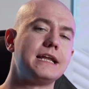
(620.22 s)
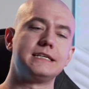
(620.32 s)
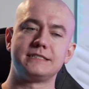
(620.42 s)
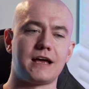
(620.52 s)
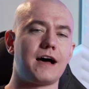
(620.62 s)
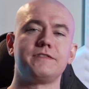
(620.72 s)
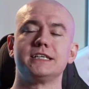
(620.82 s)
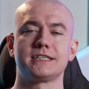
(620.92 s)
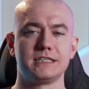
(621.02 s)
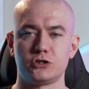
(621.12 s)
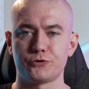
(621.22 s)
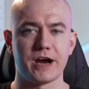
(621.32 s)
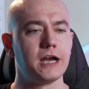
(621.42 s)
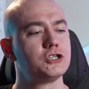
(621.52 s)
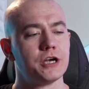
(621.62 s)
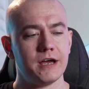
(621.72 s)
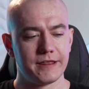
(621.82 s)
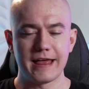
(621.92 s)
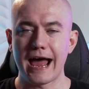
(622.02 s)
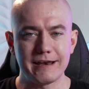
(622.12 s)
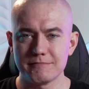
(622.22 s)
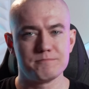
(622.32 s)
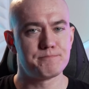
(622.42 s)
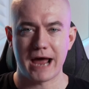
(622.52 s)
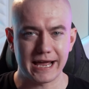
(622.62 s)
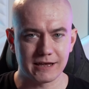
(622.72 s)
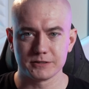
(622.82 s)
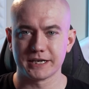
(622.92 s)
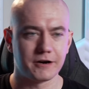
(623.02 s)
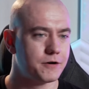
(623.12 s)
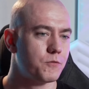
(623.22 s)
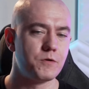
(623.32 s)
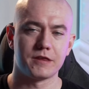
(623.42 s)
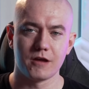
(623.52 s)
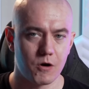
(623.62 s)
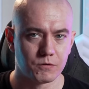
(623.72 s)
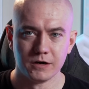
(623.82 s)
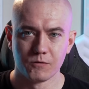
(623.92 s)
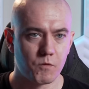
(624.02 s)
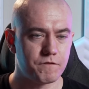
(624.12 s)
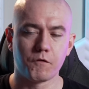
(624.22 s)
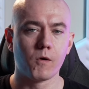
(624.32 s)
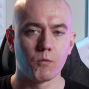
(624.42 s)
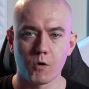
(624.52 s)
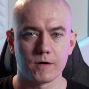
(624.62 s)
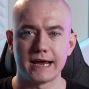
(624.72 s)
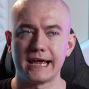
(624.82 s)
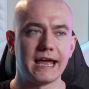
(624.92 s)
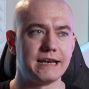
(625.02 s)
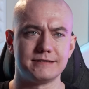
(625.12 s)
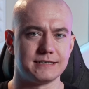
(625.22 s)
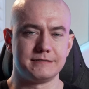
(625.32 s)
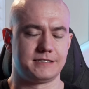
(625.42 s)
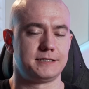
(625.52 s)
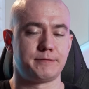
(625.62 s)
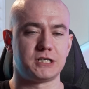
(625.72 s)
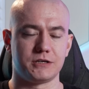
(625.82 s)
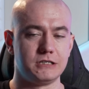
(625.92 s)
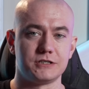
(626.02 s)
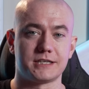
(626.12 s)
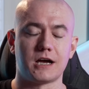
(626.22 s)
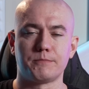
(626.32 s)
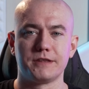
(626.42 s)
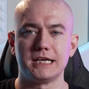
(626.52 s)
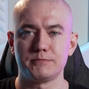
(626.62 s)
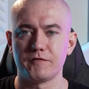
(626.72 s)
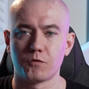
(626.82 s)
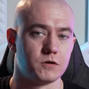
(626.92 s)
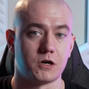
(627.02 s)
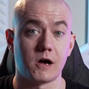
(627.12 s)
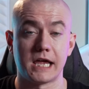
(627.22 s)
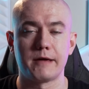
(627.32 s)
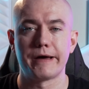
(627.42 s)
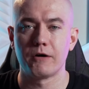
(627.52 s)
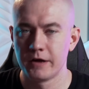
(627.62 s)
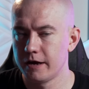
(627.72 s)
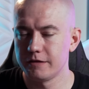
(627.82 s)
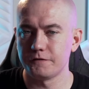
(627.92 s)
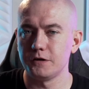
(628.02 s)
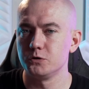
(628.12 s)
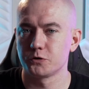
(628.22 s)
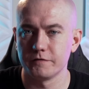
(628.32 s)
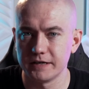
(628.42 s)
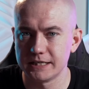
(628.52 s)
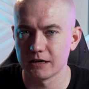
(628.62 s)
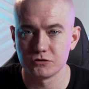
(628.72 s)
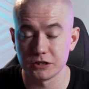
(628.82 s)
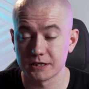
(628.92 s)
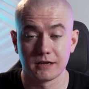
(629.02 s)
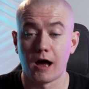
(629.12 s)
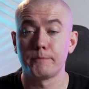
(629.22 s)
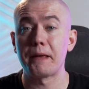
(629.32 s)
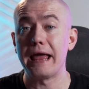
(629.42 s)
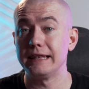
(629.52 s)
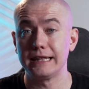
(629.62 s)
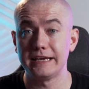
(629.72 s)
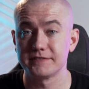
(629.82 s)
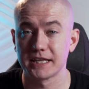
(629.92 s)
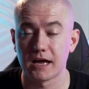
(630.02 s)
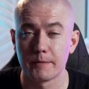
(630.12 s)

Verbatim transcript: it is obviously strange that Pat Gelsinger with no forewarning and uh, especially just a couple days before talking about the future of Intel just up and leaves the